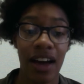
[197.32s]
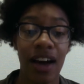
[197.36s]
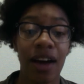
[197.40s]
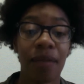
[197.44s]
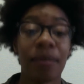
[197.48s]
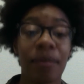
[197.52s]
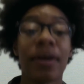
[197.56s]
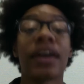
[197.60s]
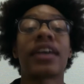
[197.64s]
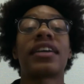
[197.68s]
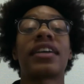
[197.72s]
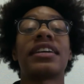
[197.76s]

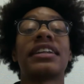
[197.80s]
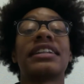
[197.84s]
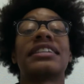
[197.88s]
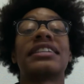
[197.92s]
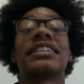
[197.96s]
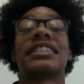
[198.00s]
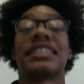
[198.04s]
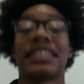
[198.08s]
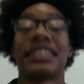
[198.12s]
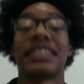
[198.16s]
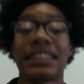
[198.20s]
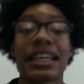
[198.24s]
America needs
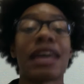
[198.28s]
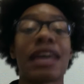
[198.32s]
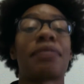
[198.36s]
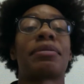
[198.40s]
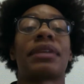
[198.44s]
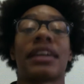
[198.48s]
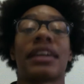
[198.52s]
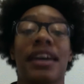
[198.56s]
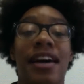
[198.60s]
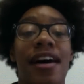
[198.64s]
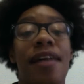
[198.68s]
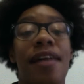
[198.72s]
to step
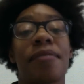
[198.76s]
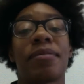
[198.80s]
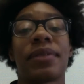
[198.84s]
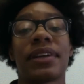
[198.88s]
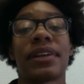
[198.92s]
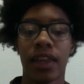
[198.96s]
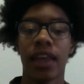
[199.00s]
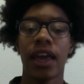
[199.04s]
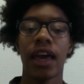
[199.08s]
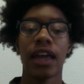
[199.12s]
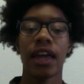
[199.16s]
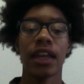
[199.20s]
it up.
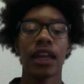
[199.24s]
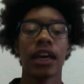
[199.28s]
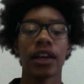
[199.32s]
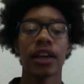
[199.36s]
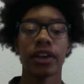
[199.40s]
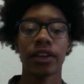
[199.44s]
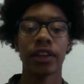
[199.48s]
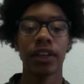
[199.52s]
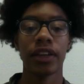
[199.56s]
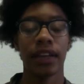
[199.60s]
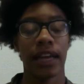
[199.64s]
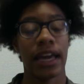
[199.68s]
And later
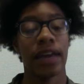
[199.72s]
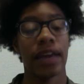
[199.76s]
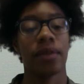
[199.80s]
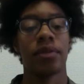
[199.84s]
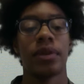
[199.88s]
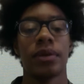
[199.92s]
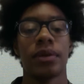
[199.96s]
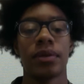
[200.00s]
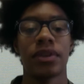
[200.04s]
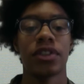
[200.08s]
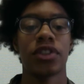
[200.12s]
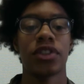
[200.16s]
in the night,
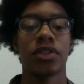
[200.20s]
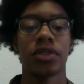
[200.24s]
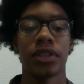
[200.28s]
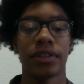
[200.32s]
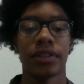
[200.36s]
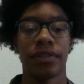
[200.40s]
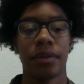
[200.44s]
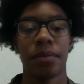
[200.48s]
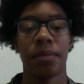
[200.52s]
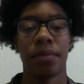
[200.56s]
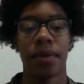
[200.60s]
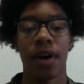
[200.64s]
we went to a
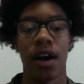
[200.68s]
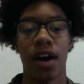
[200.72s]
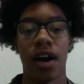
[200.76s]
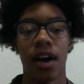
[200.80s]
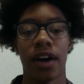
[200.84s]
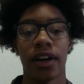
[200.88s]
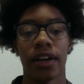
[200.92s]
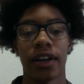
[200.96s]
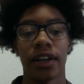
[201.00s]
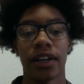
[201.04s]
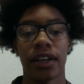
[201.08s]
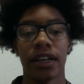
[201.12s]
different
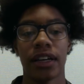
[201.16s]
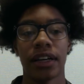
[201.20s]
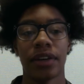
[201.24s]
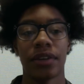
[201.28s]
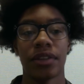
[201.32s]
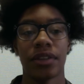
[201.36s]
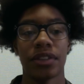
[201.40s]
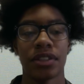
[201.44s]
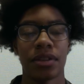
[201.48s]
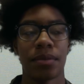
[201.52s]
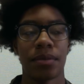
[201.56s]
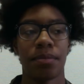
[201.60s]
bar. It was a